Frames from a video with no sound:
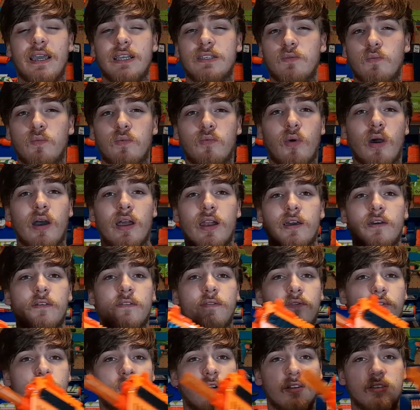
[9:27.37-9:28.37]
It's one
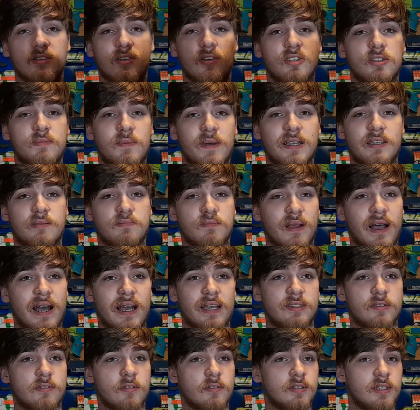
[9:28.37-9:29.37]
of Dartzone's best
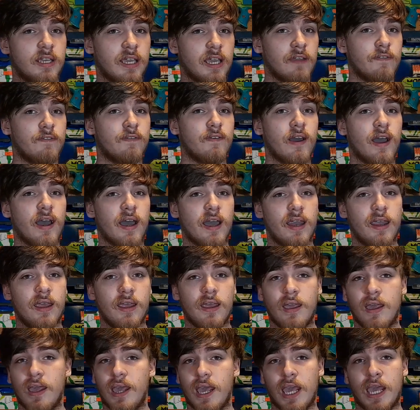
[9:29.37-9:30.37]
blasters, if not,
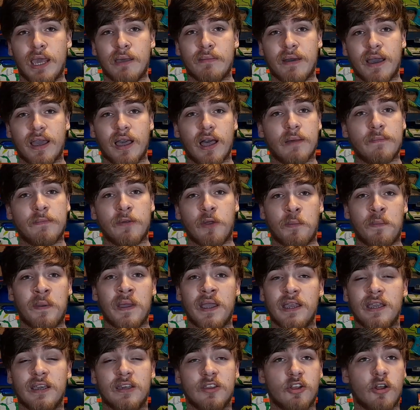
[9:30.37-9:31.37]
in my humble
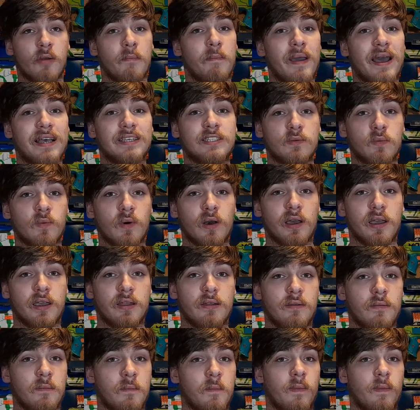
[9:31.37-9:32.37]
opinion, their best one.